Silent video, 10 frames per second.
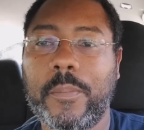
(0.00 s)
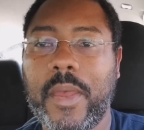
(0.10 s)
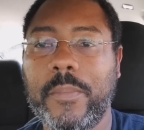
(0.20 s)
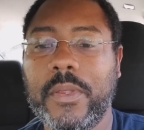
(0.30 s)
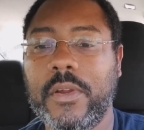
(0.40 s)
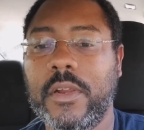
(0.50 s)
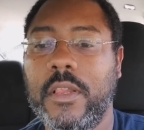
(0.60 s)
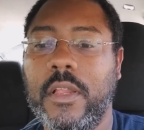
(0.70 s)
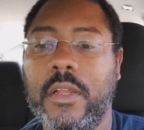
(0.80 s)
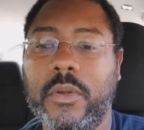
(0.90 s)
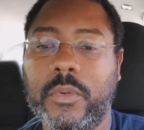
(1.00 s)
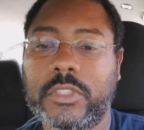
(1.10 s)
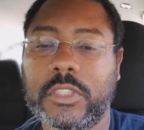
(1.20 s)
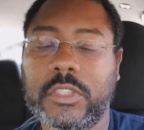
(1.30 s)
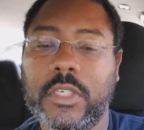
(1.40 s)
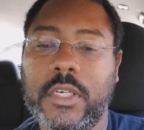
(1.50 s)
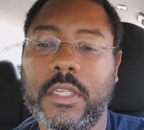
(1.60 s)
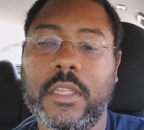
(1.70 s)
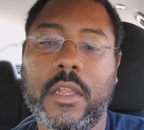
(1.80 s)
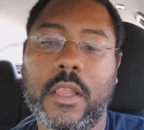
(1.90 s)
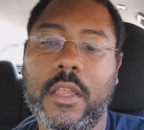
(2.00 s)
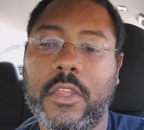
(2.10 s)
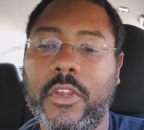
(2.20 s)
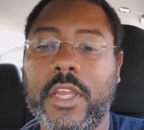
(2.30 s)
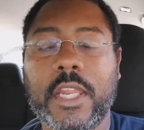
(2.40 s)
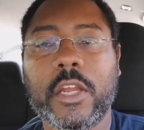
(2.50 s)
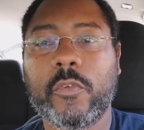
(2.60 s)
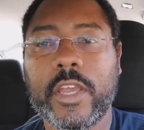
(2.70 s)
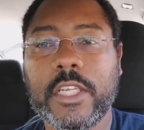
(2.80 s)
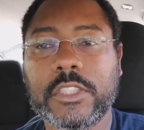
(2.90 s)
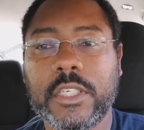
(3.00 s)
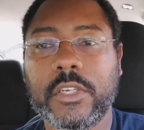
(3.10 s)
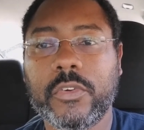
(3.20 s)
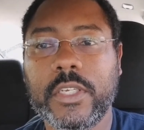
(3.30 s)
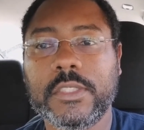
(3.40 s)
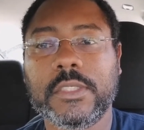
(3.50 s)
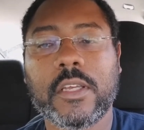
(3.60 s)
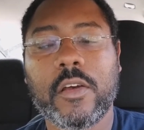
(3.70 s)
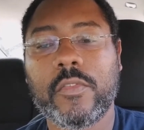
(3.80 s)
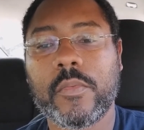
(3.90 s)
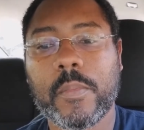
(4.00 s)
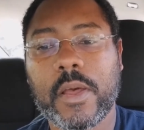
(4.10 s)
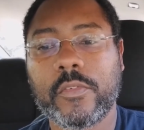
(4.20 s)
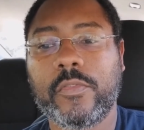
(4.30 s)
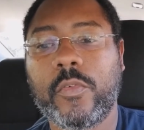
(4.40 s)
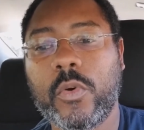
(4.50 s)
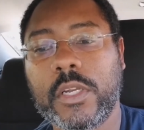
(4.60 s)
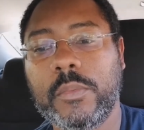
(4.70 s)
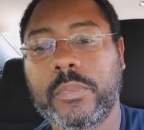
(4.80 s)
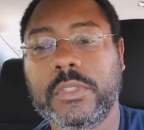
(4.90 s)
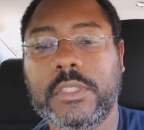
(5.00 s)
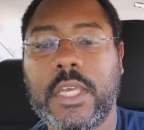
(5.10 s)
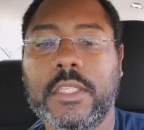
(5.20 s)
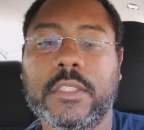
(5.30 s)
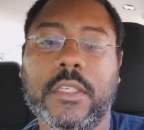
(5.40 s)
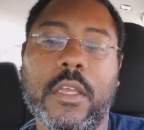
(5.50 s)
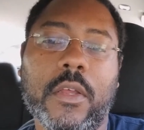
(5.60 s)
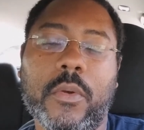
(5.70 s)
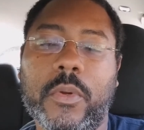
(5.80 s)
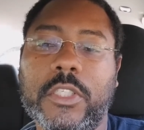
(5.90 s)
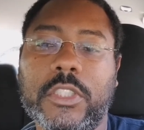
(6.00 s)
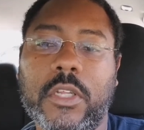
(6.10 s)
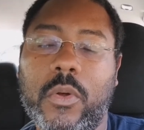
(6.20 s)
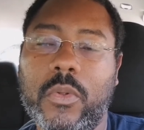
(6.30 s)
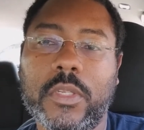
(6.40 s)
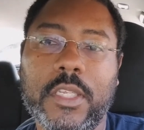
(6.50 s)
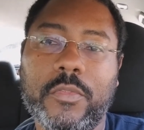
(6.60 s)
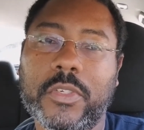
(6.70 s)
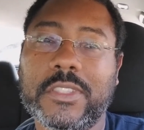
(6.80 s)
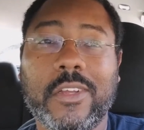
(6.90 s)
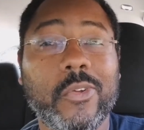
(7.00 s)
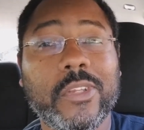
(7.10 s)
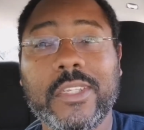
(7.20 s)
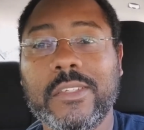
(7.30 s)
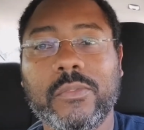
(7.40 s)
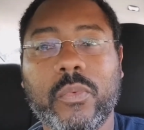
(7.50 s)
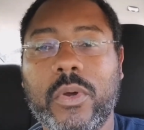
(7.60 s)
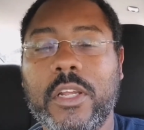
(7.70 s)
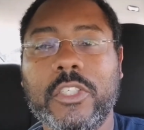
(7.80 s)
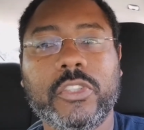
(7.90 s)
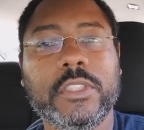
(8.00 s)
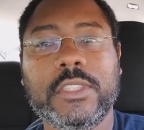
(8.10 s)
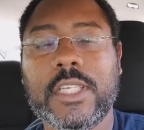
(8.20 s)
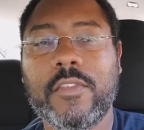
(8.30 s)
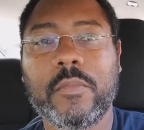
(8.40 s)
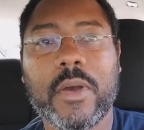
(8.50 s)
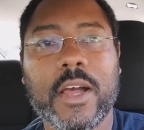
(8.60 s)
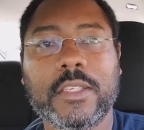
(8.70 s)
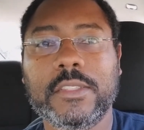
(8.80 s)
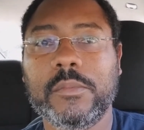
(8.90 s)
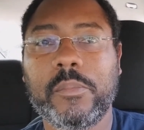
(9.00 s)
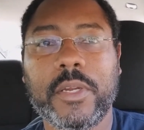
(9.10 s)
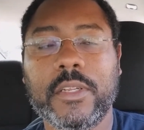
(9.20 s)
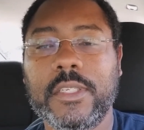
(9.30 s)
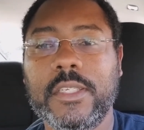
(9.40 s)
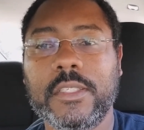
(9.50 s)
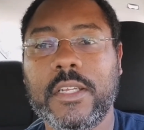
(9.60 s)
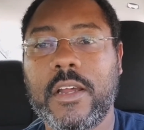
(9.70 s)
peppier, which is good. You're getting a range increase of about 40%, which the old Leaf was only 107 miles, barely